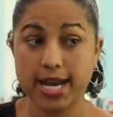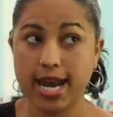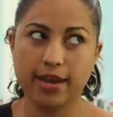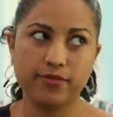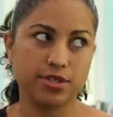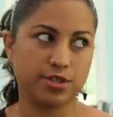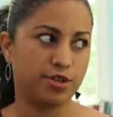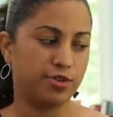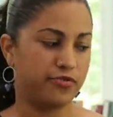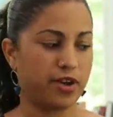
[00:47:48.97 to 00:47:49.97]
navy is her
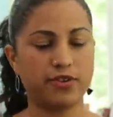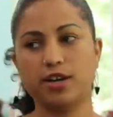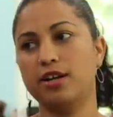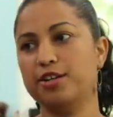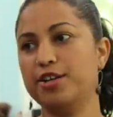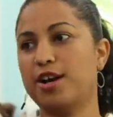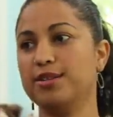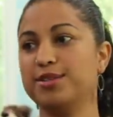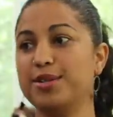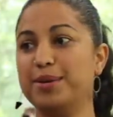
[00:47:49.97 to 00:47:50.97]
new favorite color,
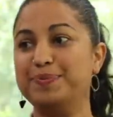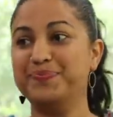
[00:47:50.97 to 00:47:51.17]
y'all. So,